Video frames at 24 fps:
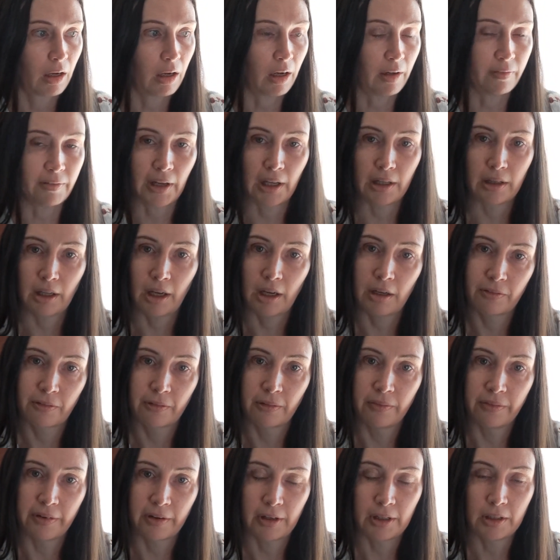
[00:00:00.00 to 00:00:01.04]
I've had that
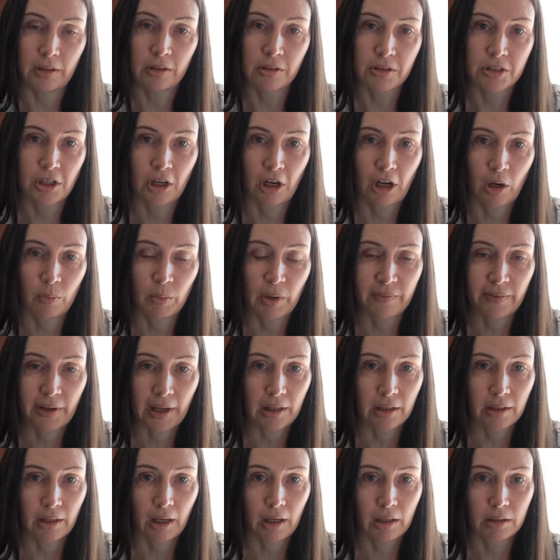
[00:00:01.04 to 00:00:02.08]
for a very long time. I've
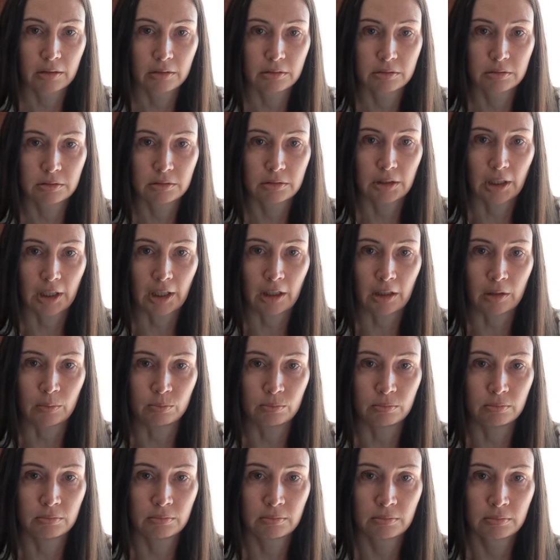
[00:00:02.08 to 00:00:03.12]
had that
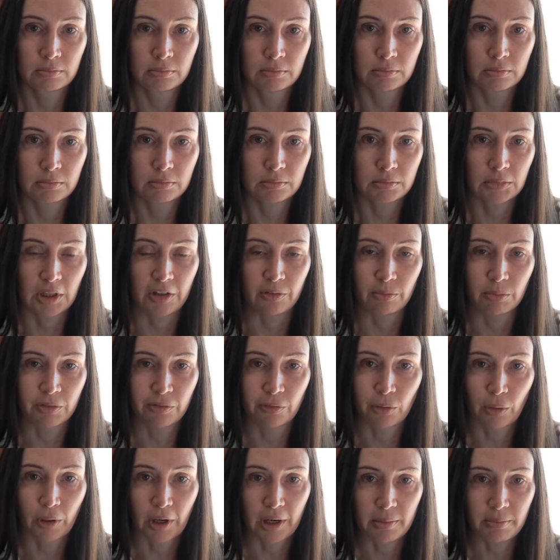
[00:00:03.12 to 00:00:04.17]
um, even
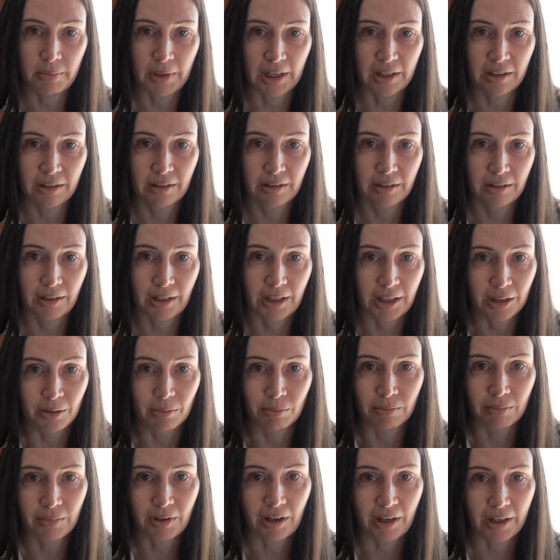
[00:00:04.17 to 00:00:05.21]
before I met
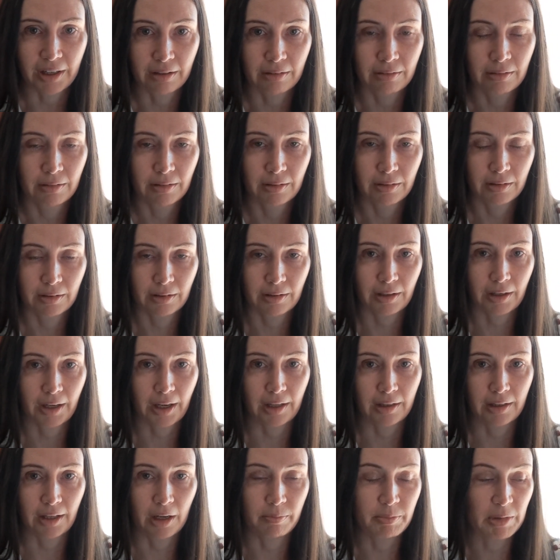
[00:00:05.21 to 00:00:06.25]
him. I
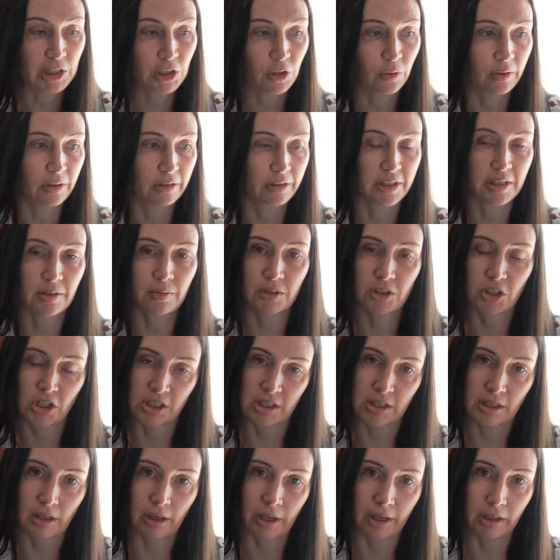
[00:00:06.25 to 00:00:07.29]
had that mental illness. It was
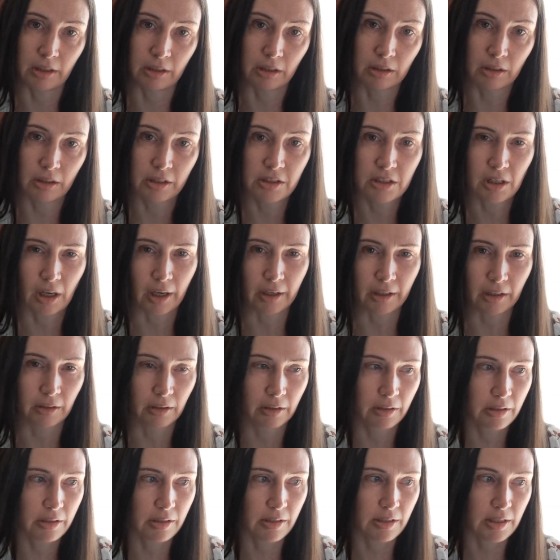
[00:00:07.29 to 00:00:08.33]
just that I only got
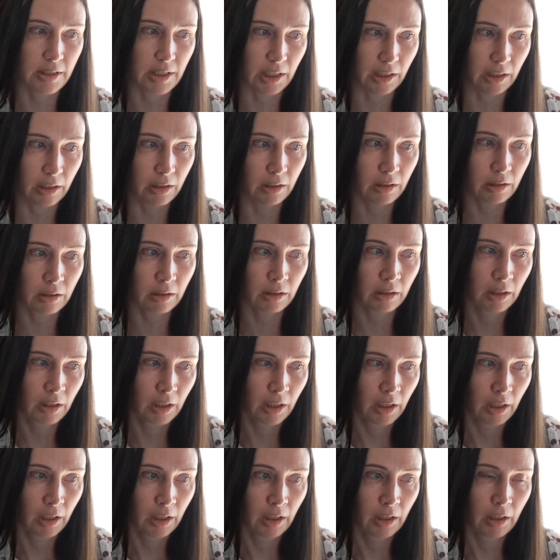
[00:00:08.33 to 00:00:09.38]
diagnosed in
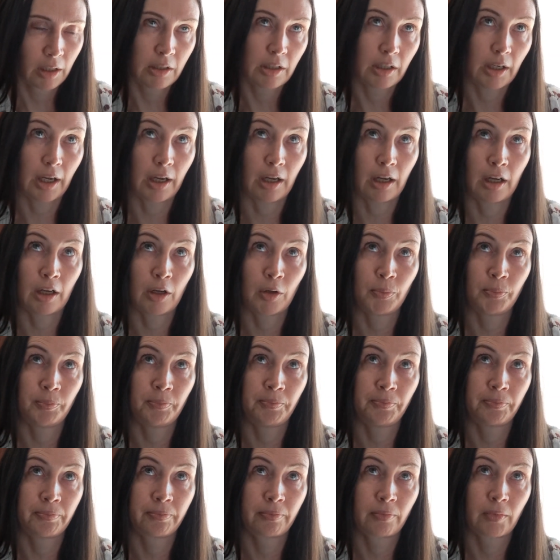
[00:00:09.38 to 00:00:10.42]

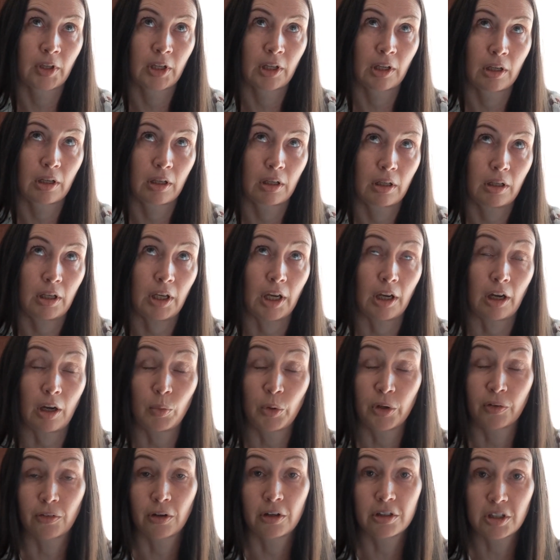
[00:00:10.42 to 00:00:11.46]
um, yeah, I
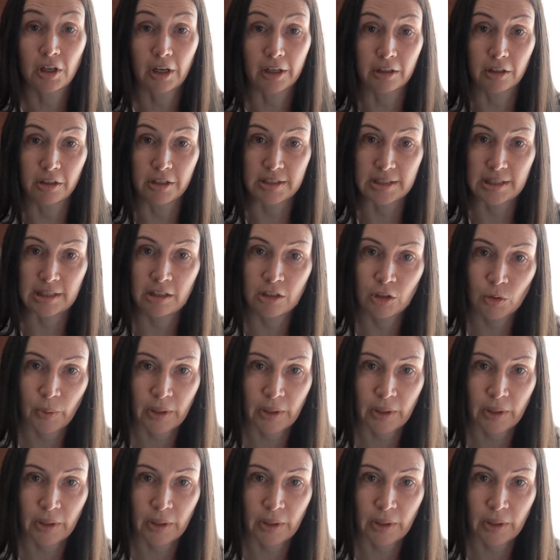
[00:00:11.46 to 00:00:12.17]
would have got diagnosed in